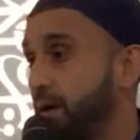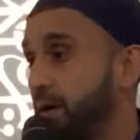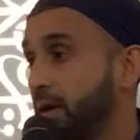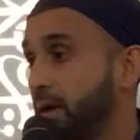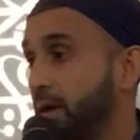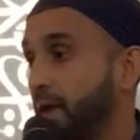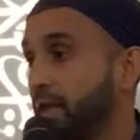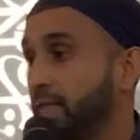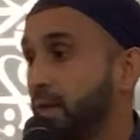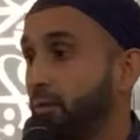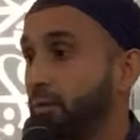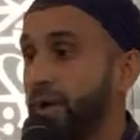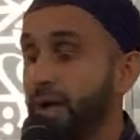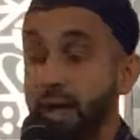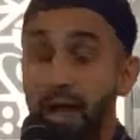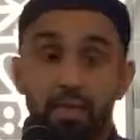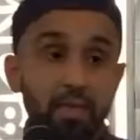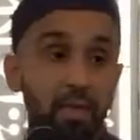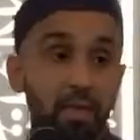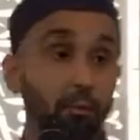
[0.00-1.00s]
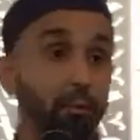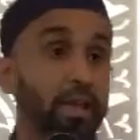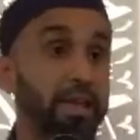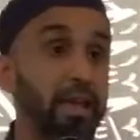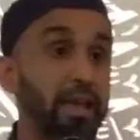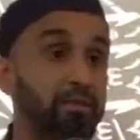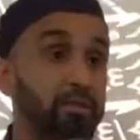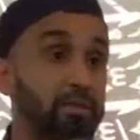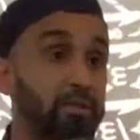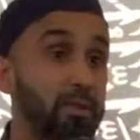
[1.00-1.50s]
And then we
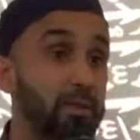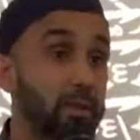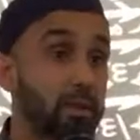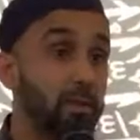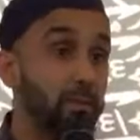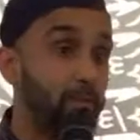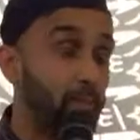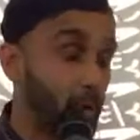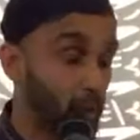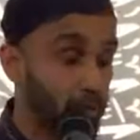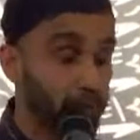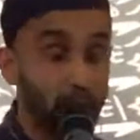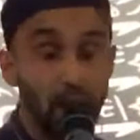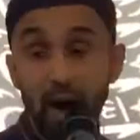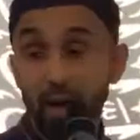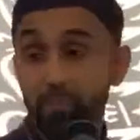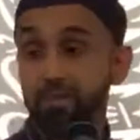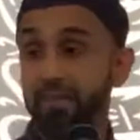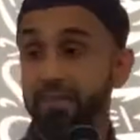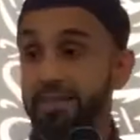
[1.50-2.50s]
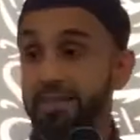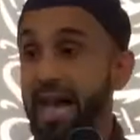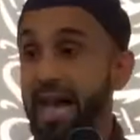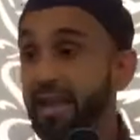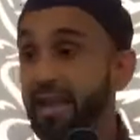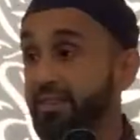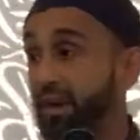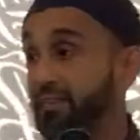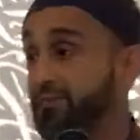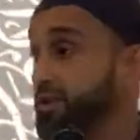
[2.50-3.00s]
as both moms and
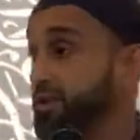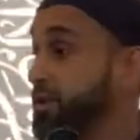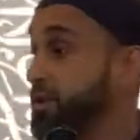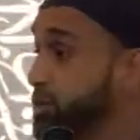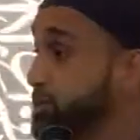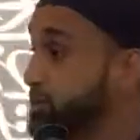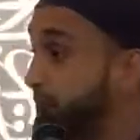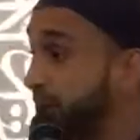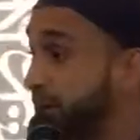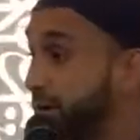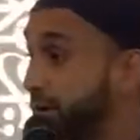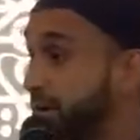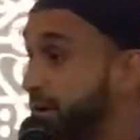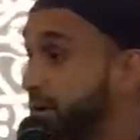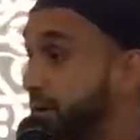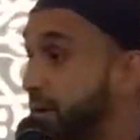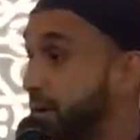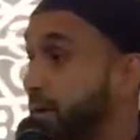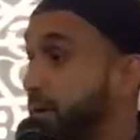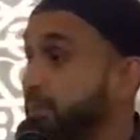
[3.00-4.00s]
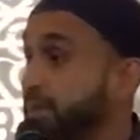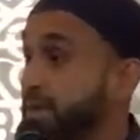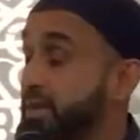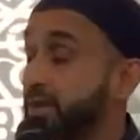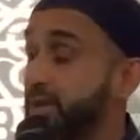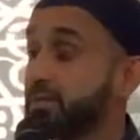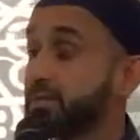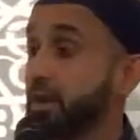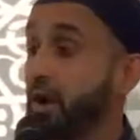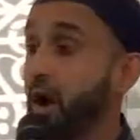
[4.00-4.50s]
dads have to do better,
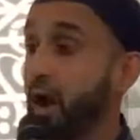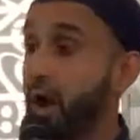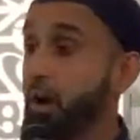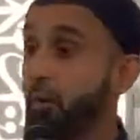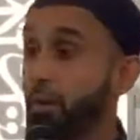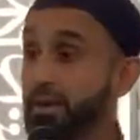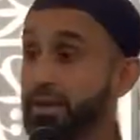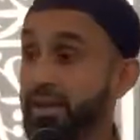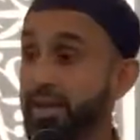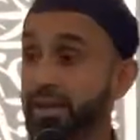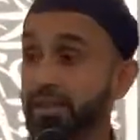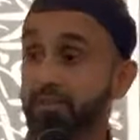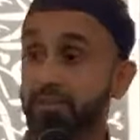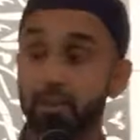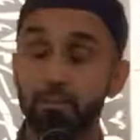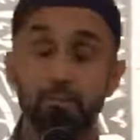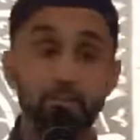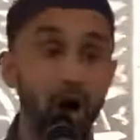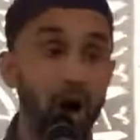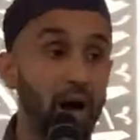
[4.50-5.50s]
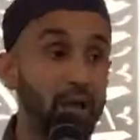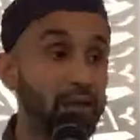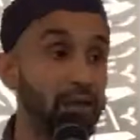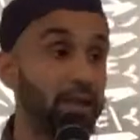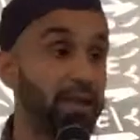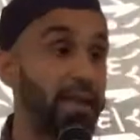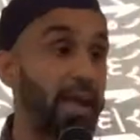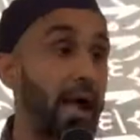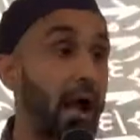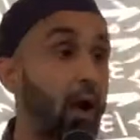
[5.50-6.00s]
because our kids are
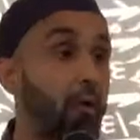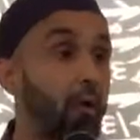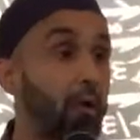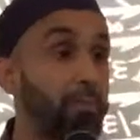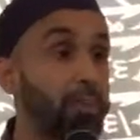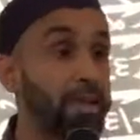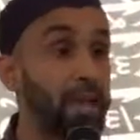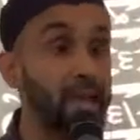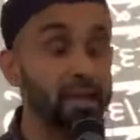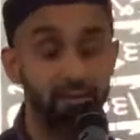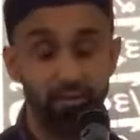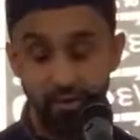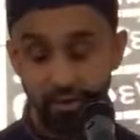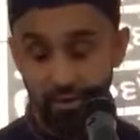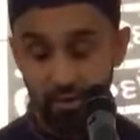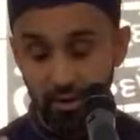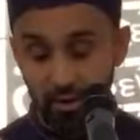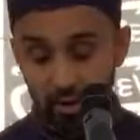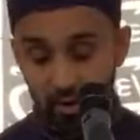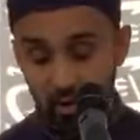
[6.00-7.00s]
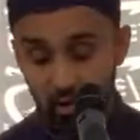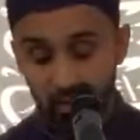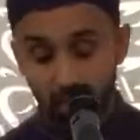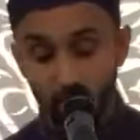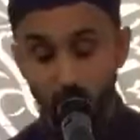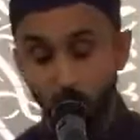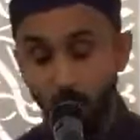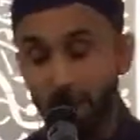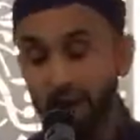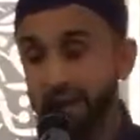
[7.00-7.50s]
modeling our behavior. The
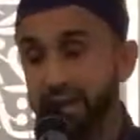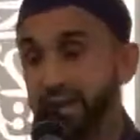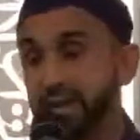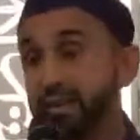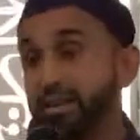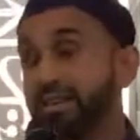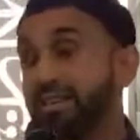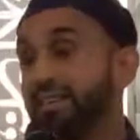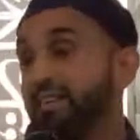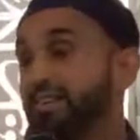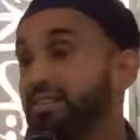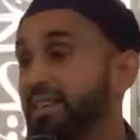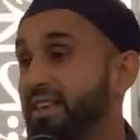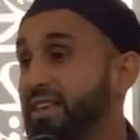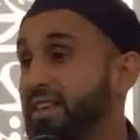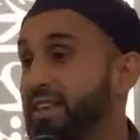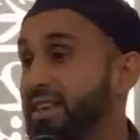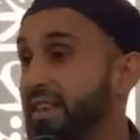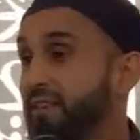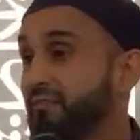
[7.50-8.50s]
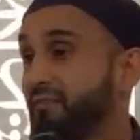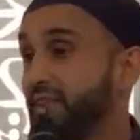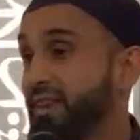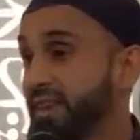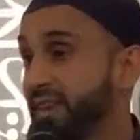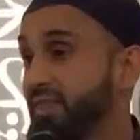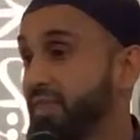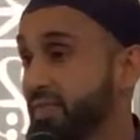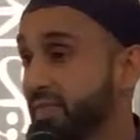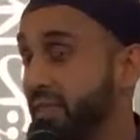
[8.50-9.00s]
one
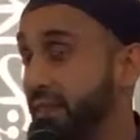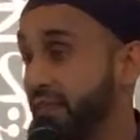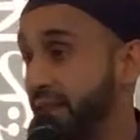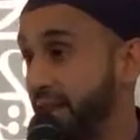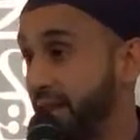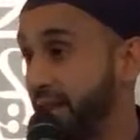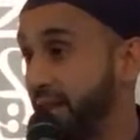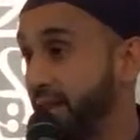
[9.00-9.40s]
significant thing